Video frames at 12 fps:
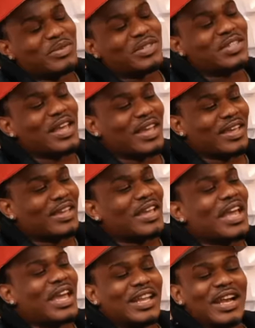get upset,
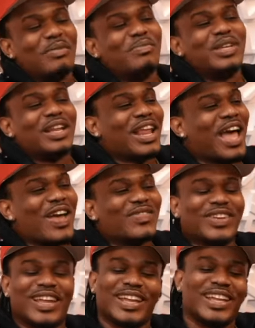and I'm be
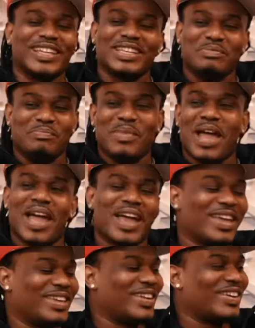laughing like, like he
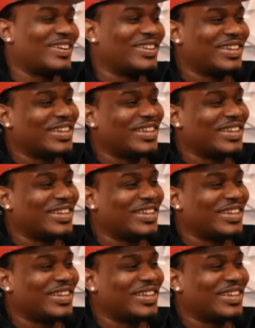mad, y'all.